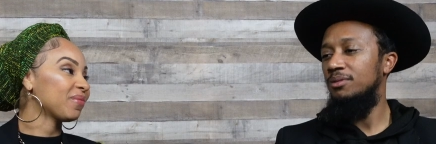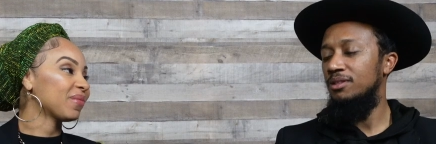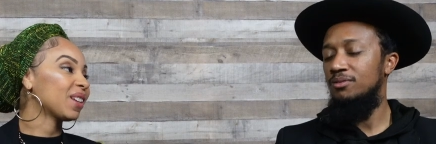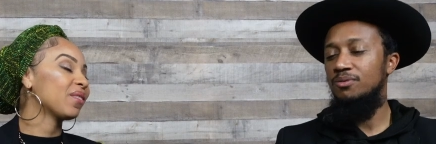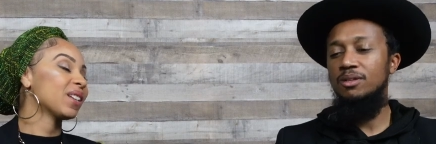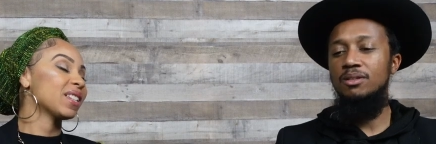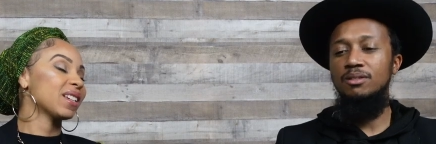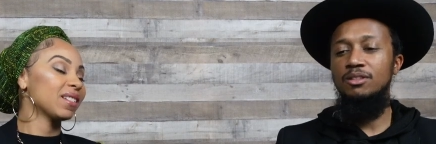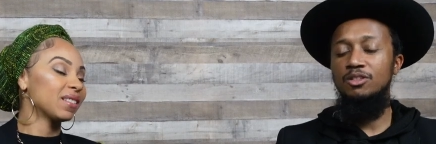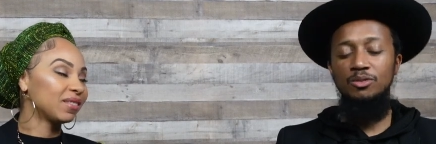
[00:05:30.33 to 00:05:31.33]
Speaker 1: We just felt
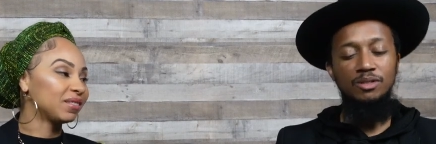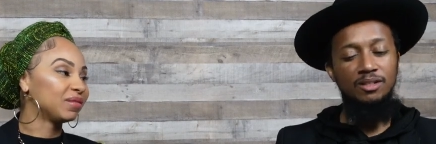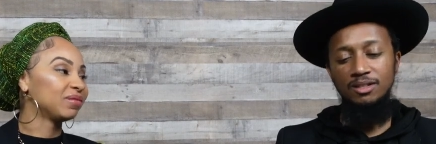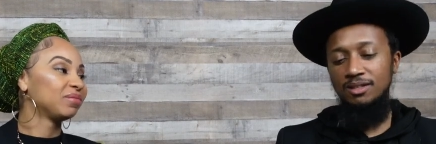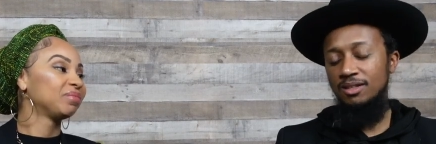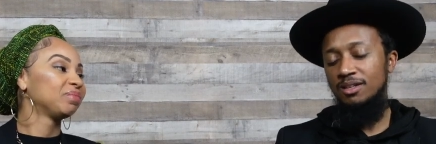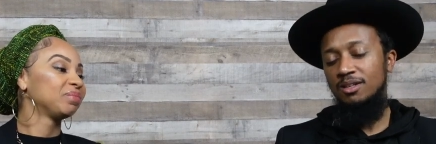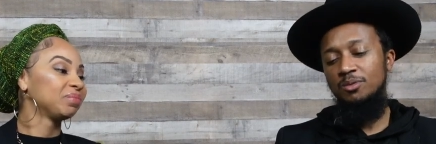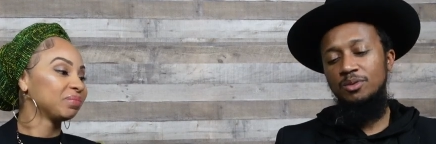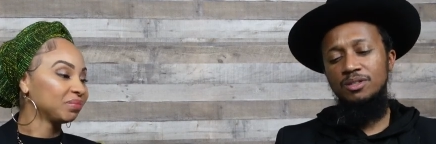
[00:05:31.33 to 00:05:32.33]
we unity.
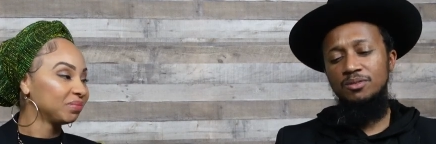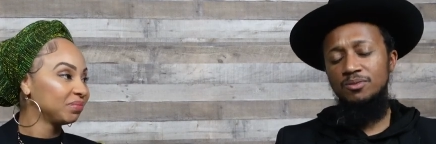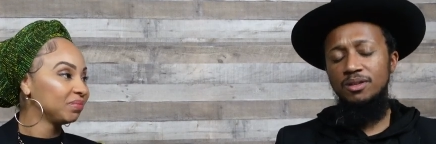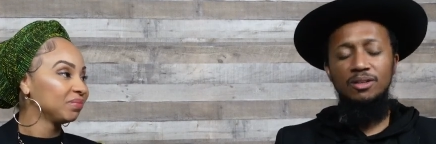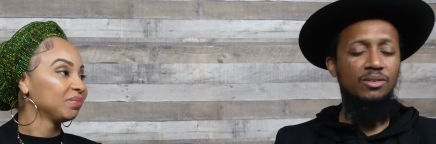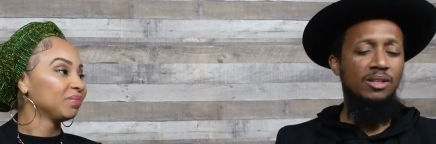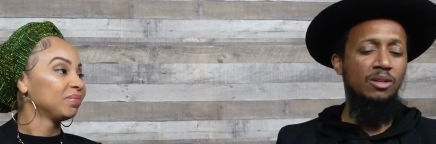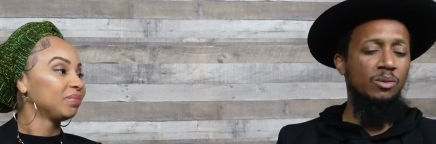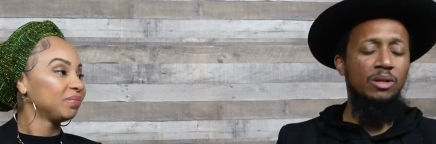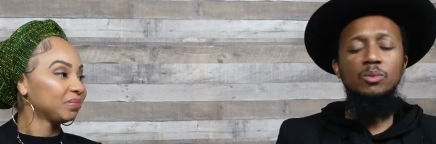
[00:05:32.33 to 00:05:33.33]
We just felt, it,
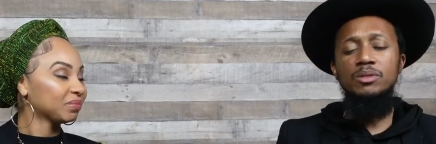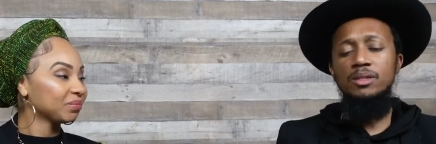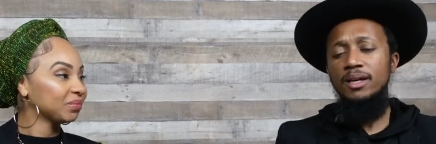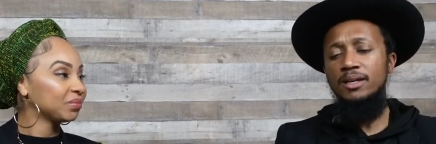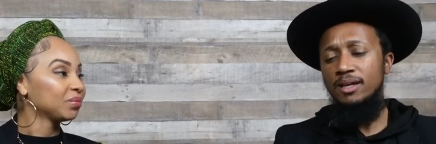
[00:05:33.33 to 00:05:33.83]
it was like